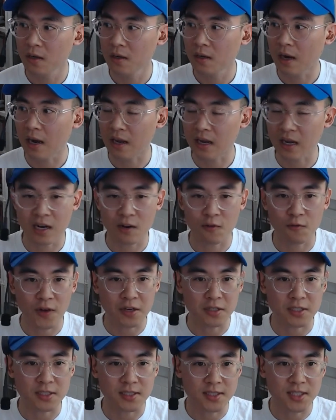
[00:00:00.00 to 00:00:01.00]
I kind of found
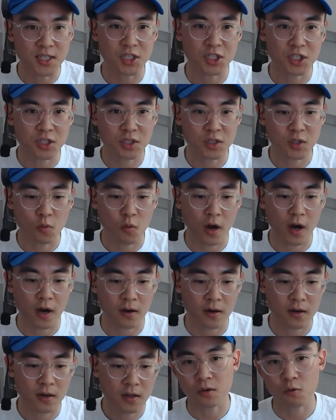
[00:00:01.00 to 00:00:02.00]
this niche where